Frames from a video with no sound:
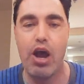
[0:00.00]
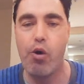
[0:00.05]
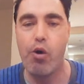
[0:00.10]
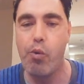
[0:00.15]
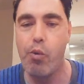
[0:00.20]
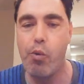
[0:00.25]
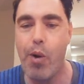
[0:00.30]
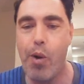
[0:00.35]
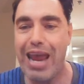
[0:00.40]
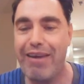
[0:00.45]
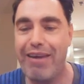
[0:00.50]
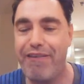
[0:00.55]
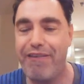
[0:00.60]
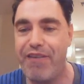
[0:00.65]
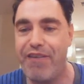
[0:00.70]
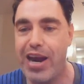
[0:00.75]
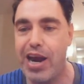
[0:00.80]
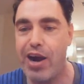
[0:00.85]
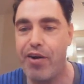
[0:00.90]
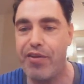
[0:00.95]

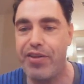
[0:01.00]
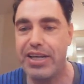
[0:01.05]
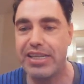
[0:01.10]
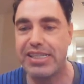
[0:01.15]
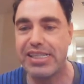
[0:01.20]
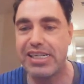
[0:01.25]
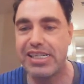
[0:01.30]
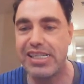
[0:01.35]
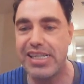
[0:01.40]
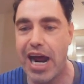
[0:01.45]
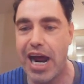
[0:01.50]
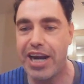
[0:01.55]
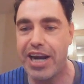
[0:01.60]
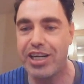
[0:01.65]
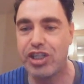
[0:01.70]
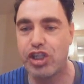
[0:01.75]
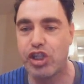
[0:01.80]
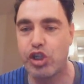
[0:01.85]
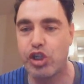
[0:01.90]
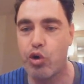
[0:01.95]
Wayfair. This is not a
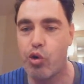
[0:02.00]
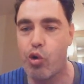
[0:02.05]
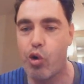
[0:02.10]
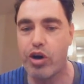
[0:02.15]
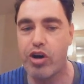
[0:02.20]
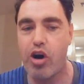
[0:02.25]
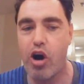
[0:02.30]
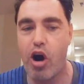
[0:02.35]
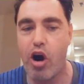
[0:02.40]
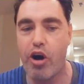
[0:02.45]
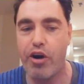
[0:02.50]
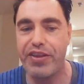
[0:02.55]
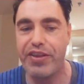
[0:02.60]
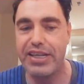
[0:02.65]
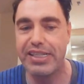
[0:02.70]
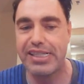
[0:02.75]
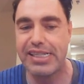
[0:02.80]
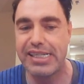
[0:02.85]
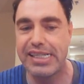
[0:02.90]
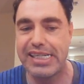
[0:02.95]
store card.
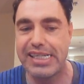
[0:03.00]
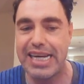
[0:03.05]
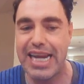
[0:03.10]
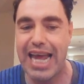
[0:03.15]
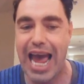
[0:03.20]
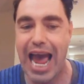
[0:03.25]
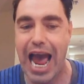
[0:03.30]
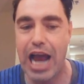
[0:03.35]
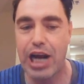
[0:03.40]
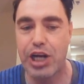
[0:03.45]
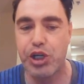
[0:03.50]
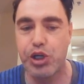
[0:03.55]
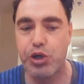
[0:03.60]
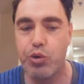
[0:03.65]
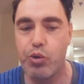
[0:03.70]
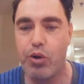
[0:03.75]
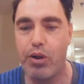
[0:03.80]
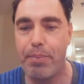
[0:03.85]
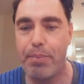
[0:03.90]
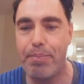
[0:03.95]
This is an
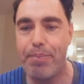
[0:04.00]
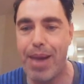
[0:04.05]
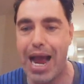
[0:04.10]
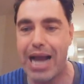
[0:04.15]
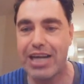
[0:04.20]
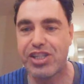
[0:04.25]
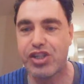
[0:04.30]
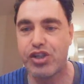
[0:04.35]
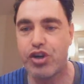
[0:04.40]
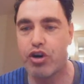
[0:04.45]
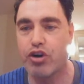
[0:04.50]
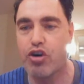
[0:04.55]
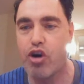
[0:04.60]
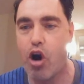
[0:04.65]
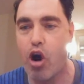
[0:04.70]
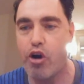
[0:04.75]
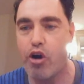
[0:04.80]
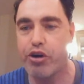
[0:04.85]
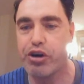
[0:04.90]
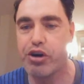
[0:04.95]
actual
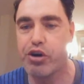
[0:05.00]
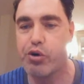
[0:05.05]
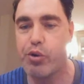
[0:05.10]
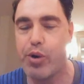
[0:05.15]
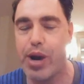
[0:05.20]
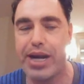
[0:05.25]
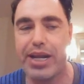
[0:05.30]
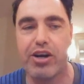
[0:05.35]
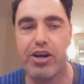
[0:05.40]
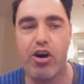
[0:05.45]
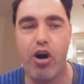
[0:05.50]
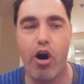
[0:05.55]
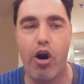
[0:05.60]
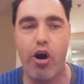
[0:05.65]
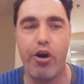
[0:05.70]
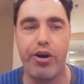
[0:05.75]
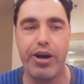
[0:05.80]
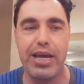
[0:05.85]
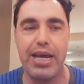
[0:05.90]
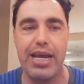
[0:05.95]
MasterCard credit
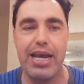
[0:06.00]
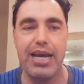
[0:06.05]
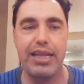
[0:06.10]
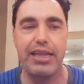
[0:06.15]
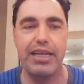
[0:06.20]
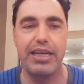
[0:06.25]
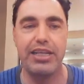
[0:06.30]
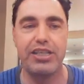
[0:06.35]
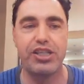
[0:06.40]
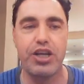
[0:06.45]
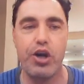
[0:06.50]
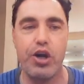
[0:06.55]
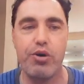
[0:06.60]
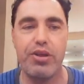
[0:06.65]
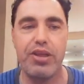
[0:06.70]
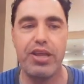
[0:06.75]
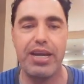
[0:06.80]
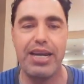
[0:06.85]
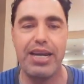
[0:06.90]
card. Let's go to the